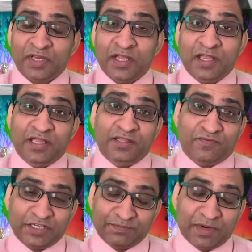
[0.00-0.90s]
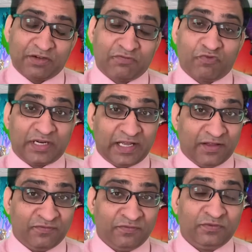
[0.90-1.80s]
In the first part, what I
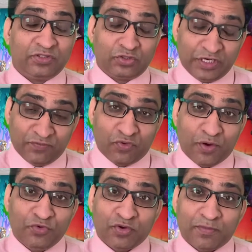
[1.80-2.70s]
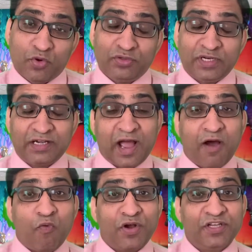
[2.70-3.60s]
have informed you about it,
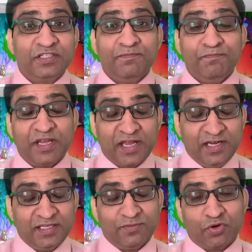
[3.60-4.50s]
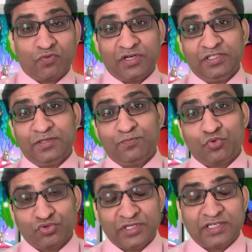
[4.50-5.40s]
what is the mechanism or what is the
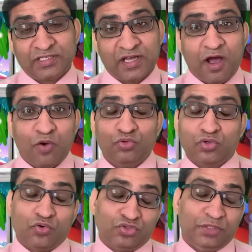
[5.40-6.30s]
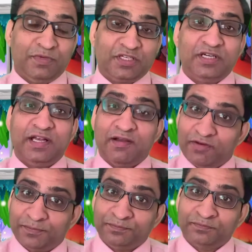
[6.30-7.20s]
process, how the constipation
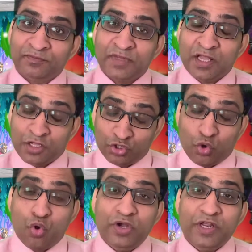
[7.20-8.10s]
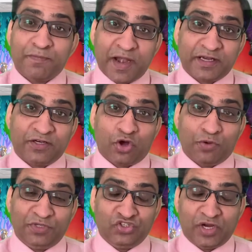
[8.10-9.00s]
develops. The holding pattern of the
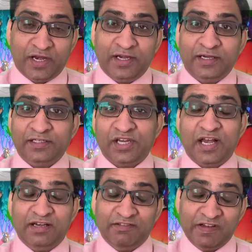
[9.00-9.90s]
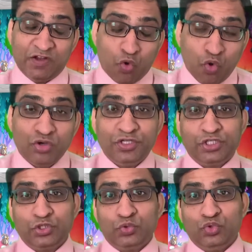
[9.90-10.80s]
child will hold the
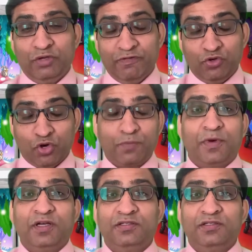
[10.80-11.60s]
stool, he will not pass